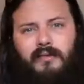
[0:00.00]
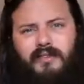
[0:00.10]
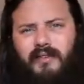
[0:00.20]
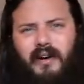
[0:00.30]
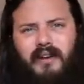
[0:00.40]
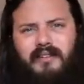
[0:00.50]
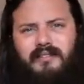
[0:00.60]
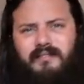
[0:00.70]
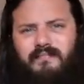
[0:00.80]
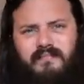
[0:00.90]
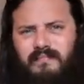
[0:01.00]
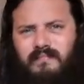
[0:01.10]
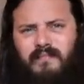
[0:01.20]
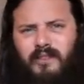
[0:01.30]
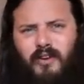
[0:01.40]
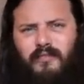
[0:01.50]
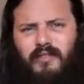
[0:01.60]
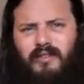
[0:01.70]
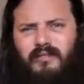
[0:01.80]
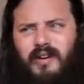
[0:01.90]
you know how it is. Go for a
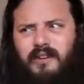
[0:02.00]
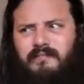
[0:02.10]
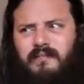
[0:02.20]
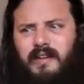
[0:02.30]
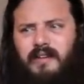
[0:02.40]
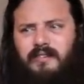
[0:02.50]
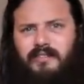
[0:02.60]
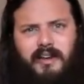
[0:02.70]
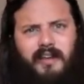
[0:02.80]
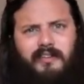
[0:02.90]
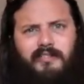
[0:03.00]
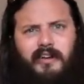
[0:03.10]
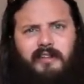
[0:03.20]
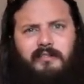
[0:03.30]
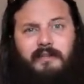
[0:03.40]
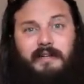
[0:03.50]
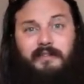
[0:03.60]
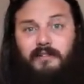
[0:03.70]
long ride and you're kind of in your head a little bit.